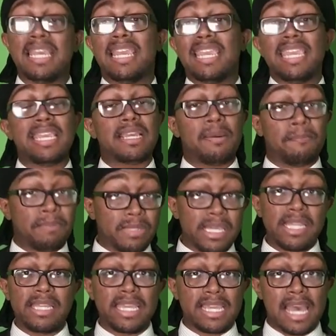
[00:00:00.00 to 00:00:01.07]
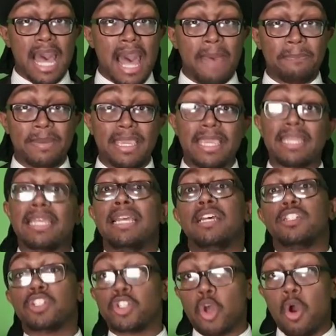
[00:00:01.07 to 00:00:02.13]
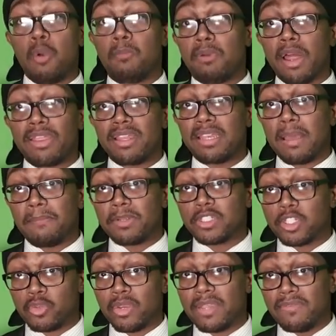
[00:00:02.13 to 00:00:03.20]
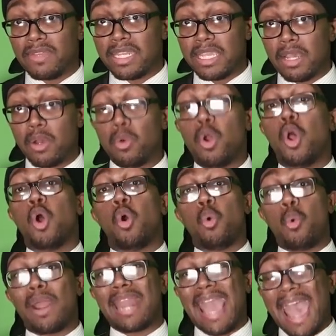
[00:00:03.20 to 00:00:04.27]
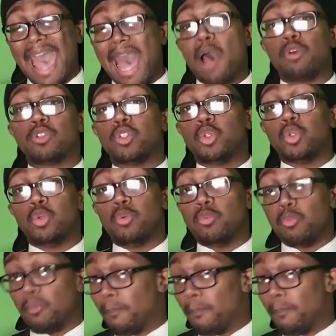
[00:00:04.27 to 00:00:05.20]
He completely copied Soul Brother Numbers three video on how to